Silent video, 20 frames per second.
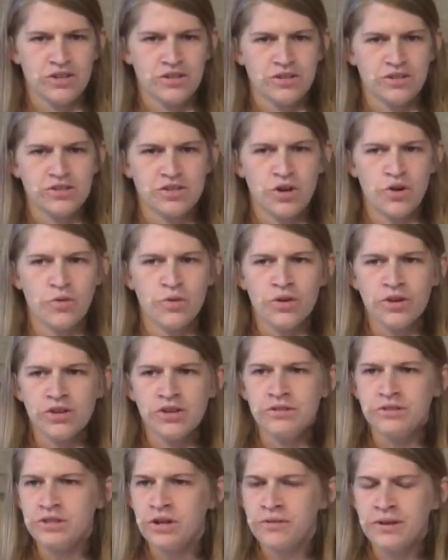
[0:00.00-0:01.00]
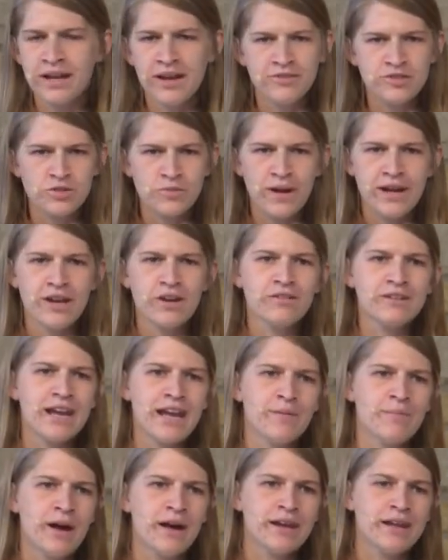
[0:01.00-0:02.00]
So you don't have to write your
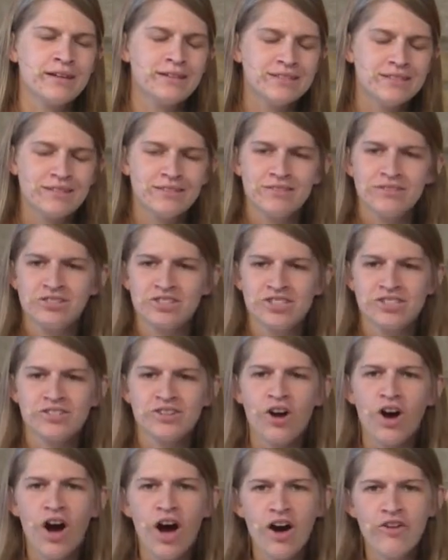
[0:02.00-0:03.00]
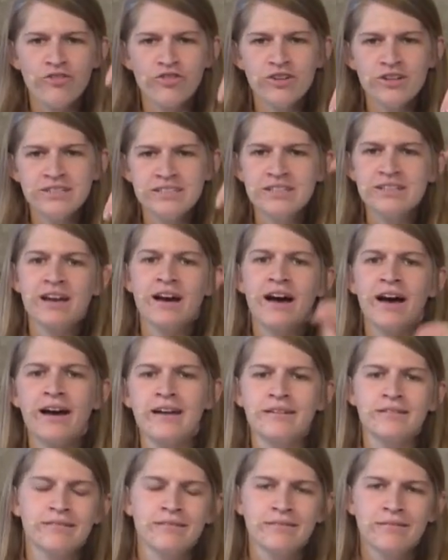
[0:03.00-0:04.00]
name on it. Just offer it to
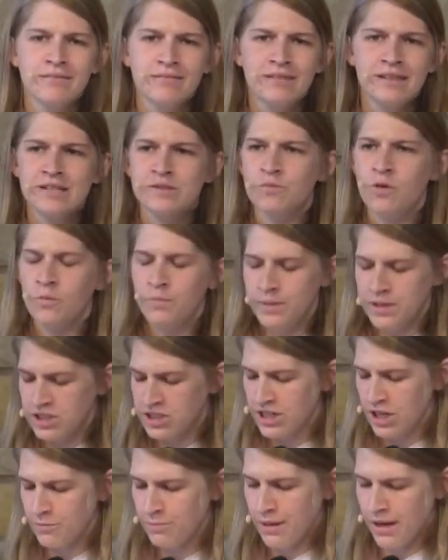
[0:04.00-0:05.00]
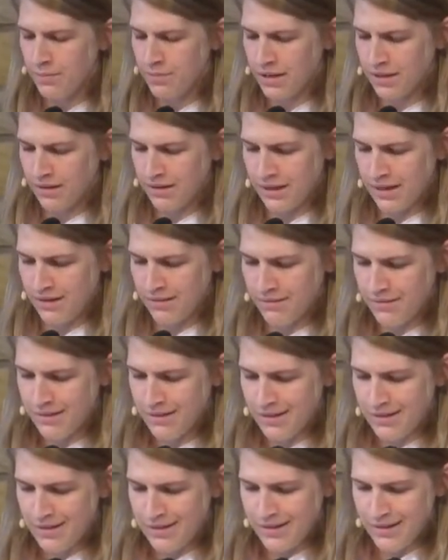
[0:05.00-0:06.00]
God. These won't be shared publicly.
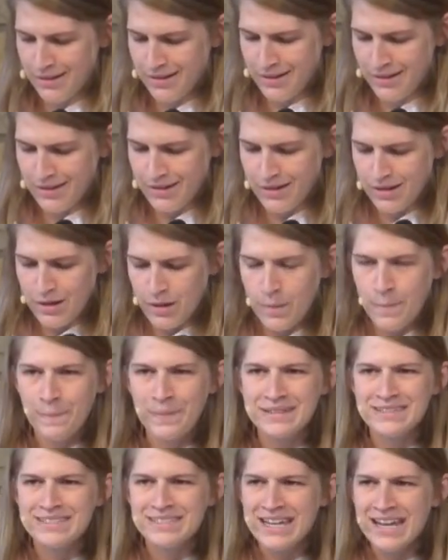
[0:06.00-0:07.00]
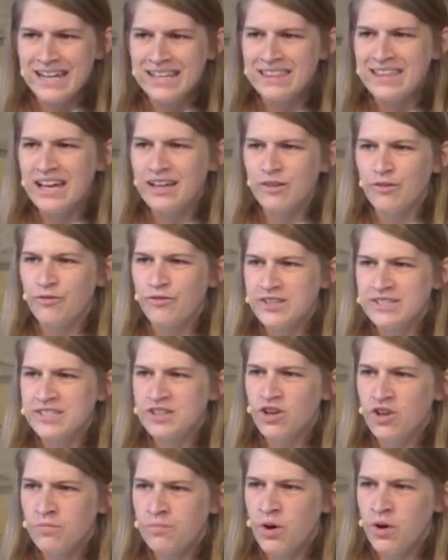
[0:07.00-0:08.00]
But take that
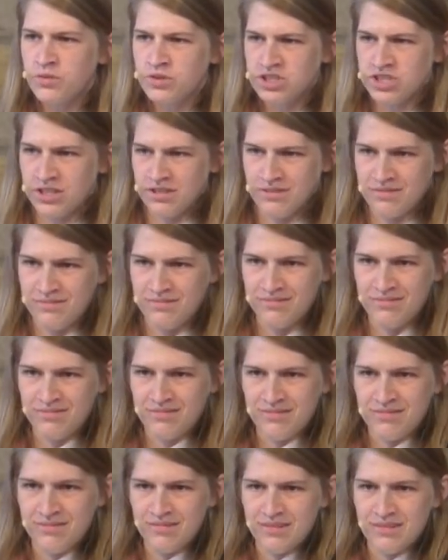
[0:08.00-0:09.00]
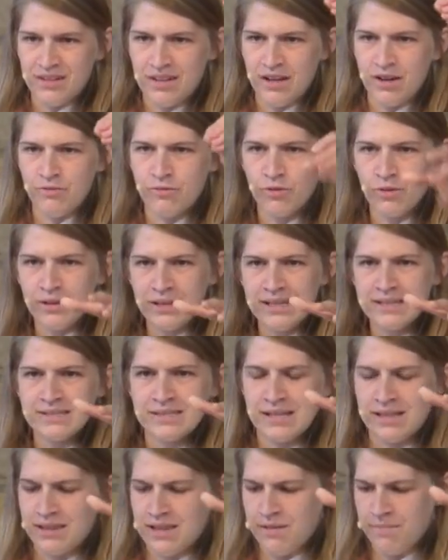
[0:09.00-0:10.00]
physical motion of
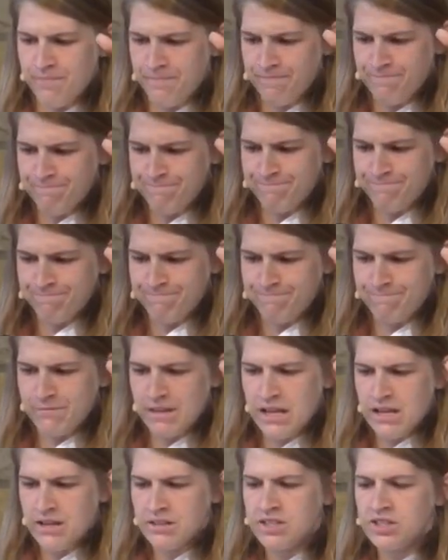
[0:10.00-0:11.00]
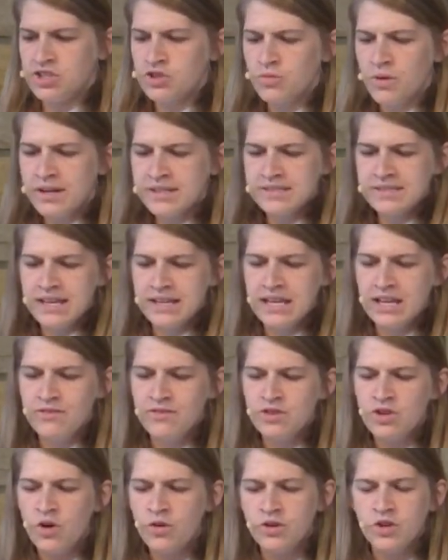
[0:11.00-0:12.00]
releasing them. To trust that
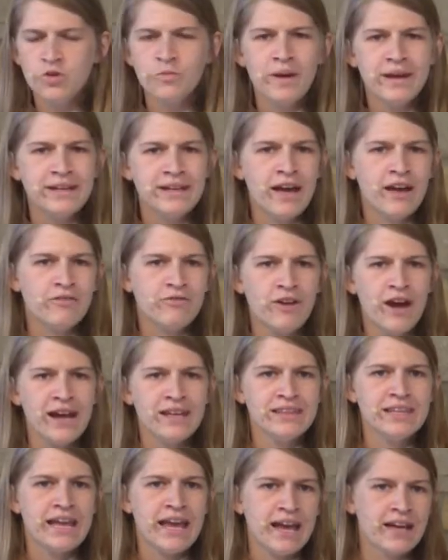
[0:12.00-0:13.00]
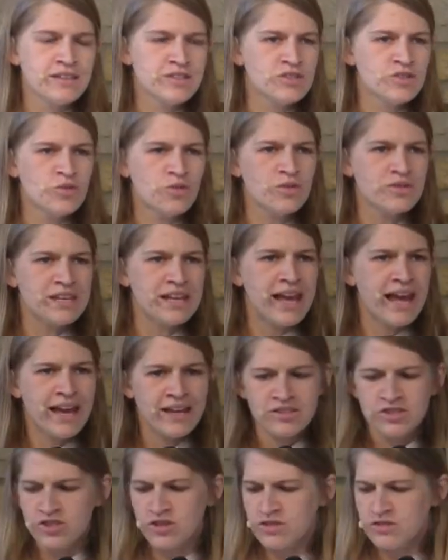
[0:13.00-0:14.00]
even though you may not find the answer or the
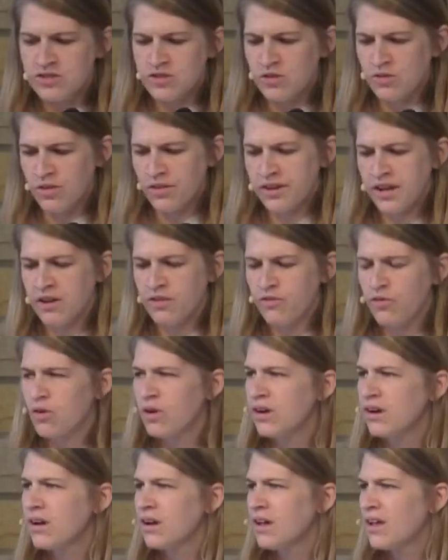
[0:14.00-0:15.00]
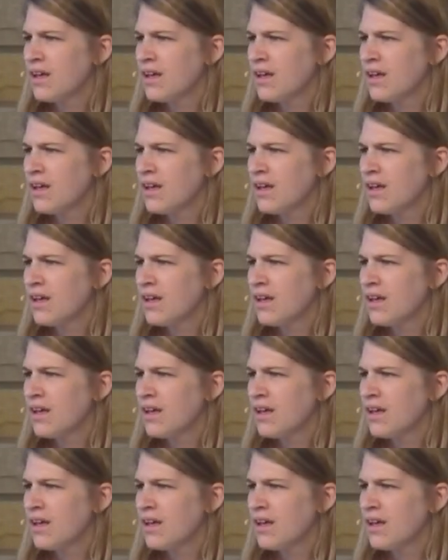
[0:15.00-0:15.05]
answers you're looking for,